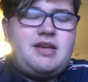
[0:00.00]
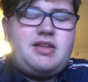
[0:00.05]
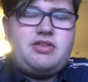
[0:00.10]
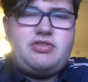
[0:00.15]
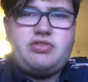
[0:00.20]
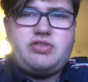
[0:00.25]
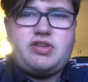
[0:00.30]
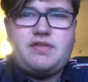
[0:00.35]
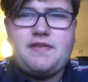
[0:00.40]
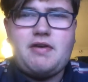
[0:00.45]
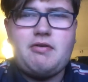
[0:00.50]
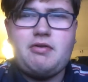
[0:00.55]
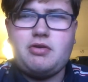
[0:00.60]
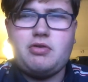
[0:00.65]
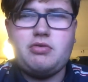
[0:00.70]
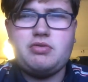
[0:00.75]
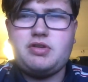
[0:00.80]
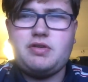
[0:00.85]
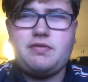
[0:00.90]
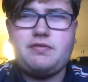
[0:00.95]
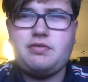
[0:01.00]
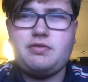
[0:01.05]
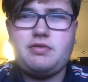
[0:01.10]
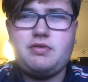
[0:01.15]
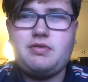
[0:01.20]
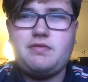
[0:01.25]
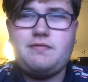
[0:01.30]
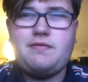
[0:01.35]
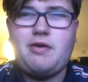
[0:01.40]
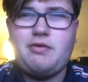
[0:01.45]
just a very cool,
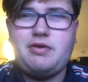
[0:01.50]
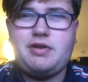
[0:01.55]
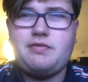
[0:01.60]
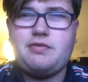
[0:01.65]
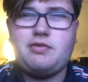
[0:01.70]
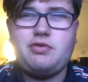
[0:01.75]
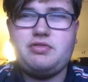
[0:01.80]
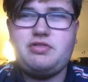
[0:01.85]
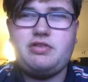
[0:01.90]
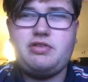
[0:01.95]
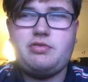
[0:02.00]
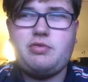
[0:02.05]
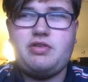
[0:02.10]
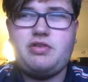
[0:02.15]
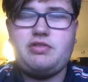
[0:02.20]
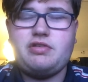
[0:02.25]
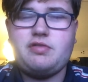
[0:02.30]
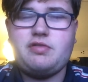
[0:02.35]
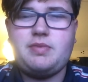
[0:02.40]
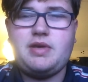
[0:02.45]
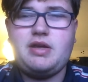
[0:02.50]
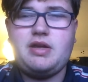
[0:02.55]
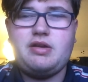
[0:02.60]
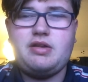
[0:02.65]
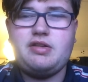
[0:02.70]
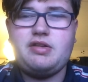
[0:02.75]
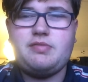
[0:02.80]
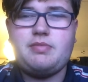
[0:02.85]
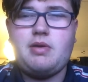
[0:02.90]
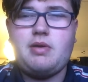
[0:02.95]
very difficult situation to be in
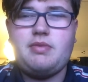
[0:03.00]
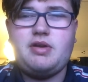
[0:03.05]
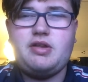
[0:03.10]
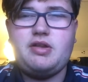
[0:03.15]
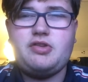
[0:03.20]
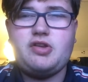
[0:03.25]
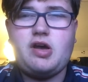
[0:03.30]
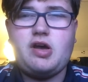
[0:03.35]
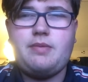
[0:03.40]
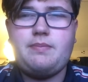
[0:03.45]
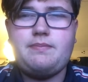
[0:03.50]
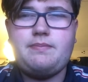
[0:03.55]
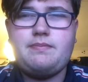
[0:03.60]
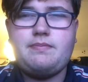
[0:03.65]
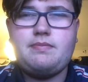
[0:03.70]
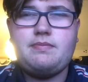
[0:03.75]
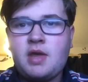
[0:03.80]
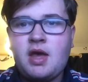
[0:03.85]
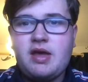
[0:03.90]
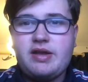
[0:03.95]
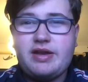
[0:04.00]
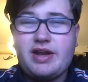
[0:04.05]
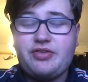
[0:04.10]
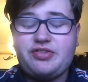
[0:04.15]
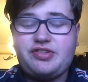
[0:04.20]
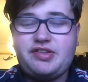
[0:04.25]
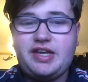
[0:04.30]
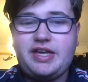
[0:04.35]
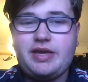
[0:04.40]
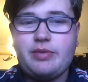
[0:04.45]
at this moment in time. Now,
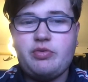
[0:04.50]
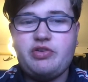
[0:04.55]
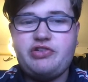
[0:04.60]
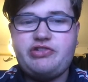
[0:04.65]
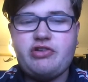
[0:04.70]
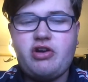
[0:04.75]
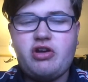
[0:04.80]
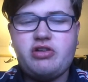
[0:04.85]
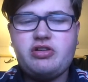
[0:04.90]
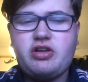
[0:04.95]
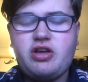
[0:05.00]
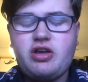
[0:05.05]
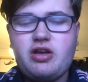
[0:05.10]
sticking with John,